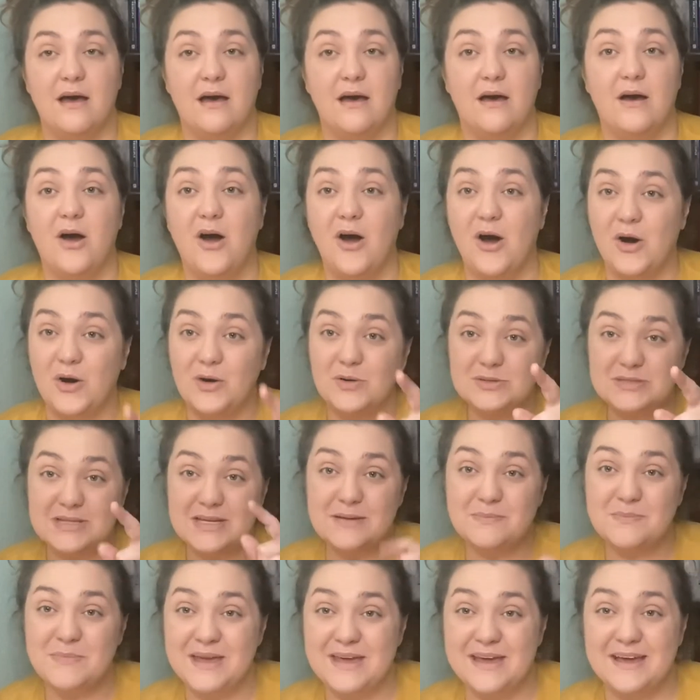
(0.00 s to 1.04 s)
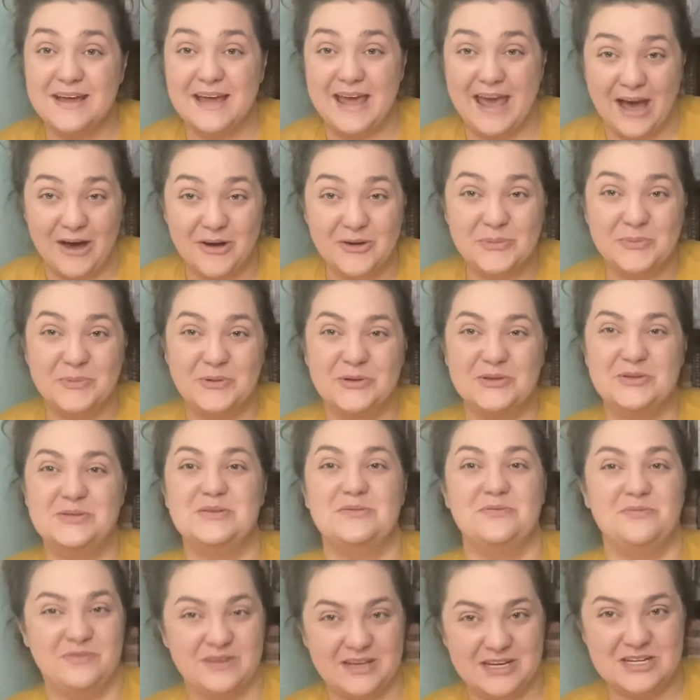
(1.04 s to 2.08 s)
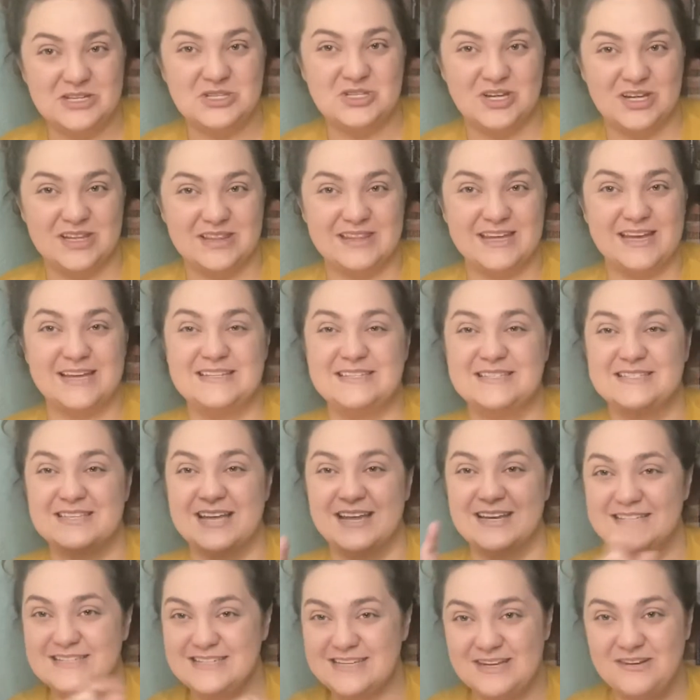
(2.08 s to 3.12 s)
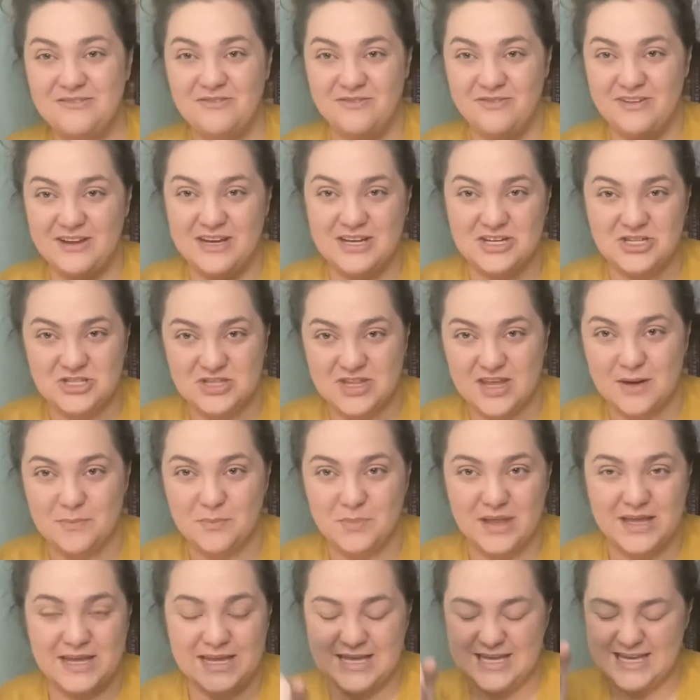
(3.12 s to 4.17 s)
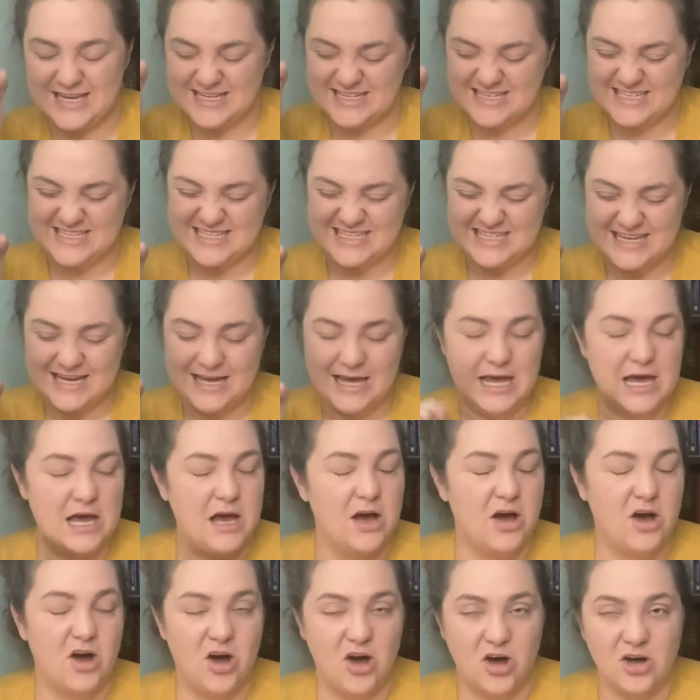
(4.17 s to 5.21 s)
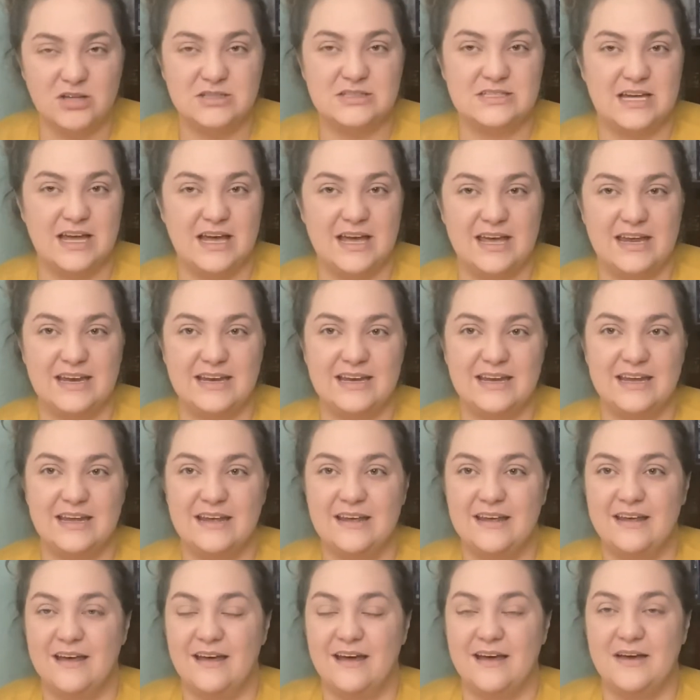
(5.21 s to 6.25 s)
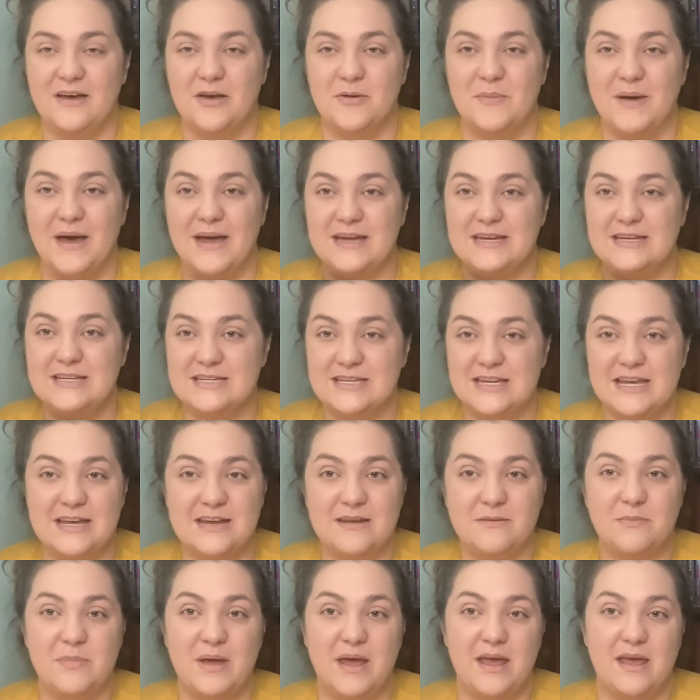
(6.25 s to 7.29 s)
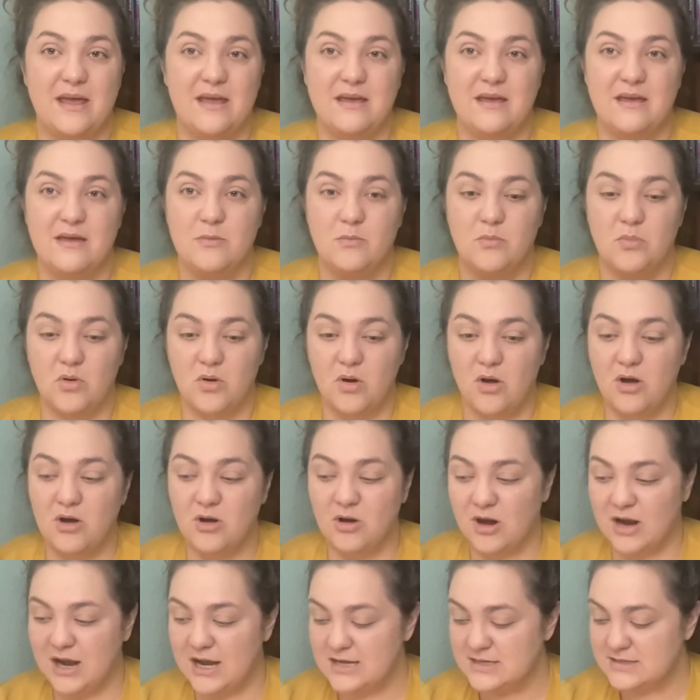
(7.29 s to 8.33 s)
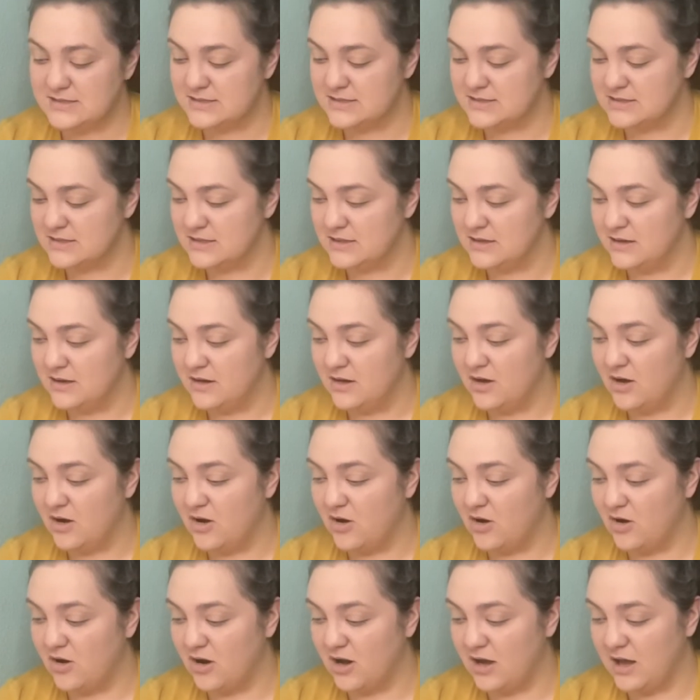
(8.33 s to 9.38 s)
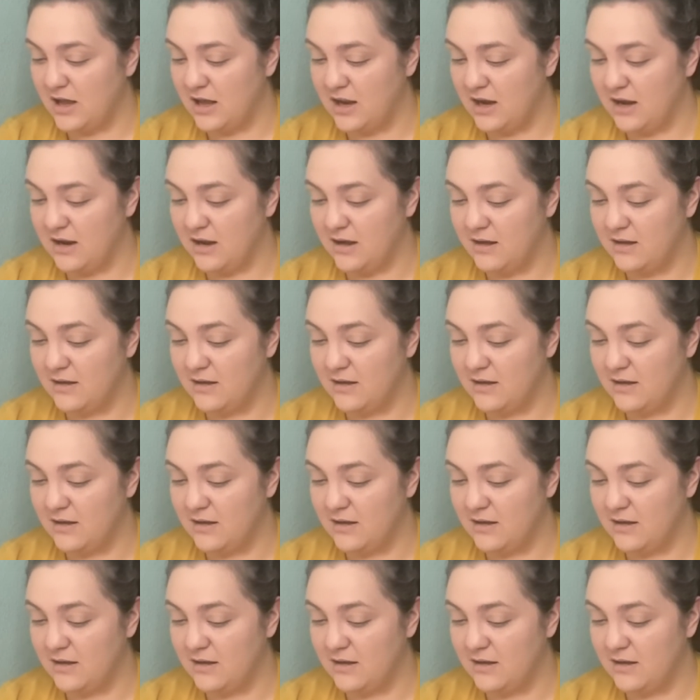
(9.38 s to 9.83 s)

holding me accountable to finishing things, because I did finish that blanket, all done. I did make progress on